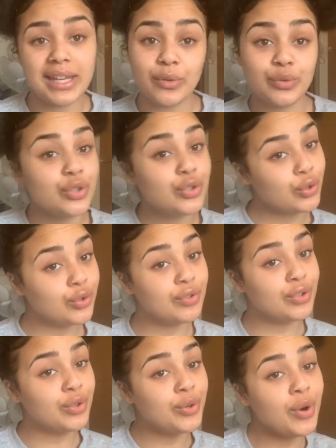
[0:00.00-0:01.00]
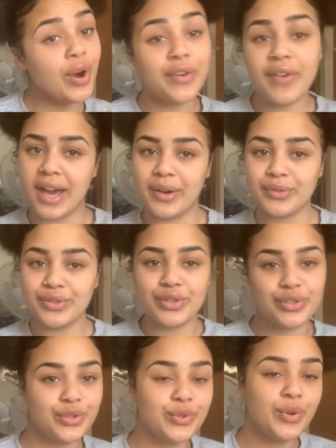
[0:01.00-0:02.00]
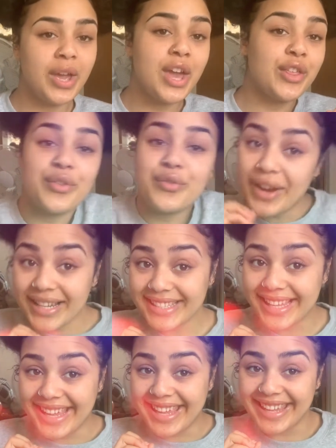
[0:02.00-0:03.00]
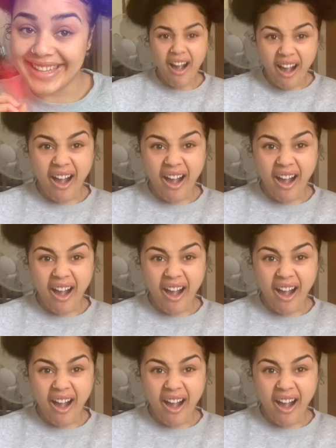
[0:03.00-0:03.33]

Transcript: little tutorial of how to do threading.